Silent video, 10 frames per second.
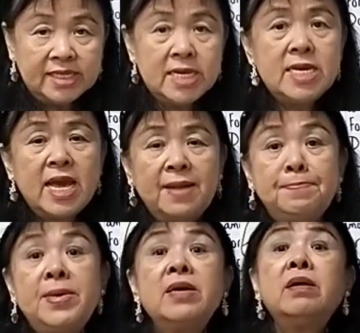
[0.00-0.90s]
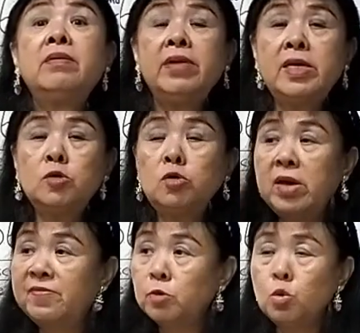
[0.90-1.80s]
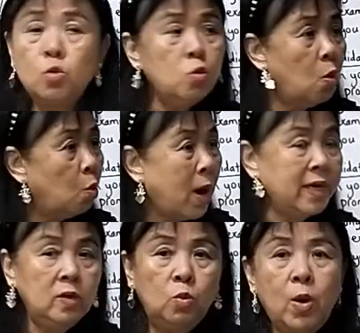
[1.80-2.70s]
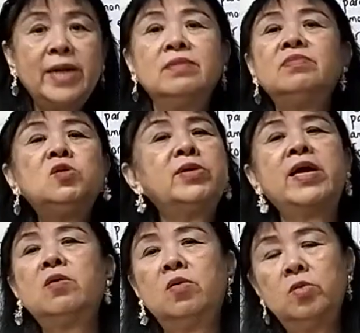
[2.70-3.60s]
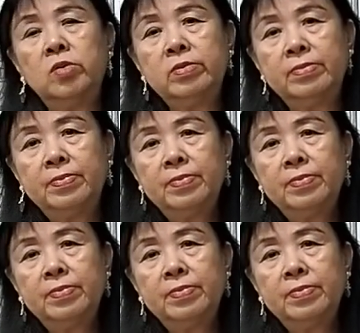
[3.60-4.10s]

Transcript: D and B agree. So you have 2, 1, 1, you can conclude.